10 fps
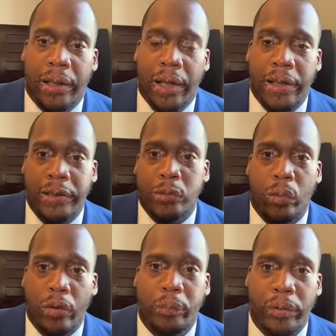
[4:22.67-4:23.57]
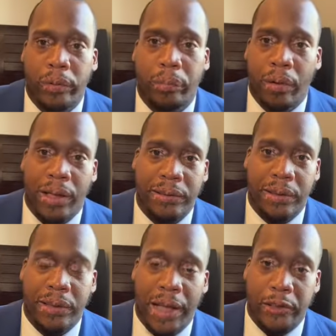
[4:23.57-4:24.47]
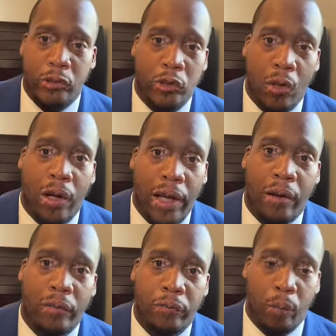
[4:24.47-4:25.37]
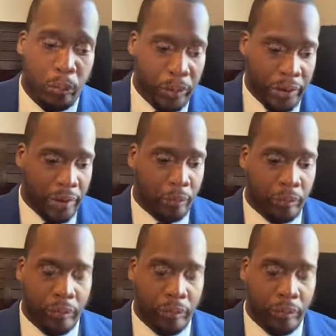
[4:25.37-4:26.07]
in this wealth building process as you start out from being